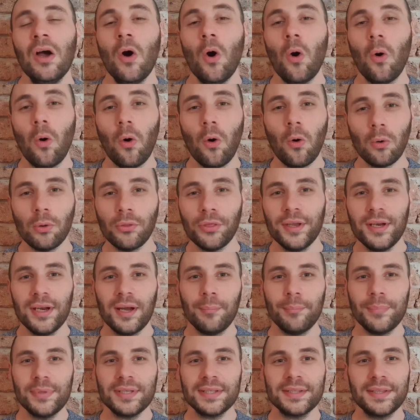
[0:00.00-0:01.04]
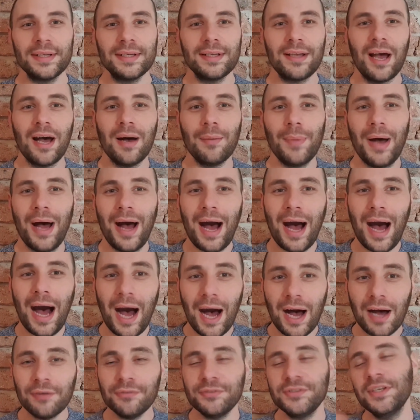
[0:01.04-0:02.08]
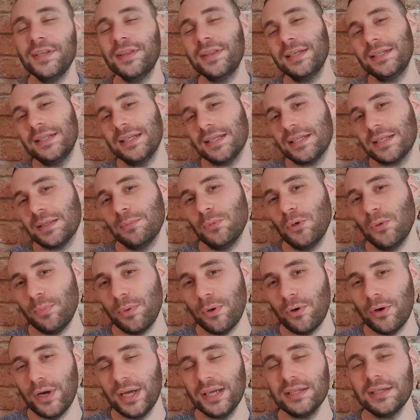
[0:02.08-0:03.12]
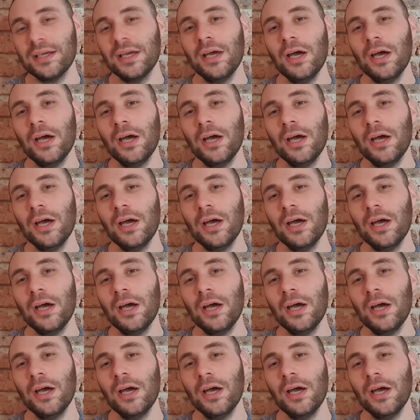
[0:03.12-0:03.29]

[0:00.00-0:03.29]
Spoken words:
All the numbers that come after the decimal point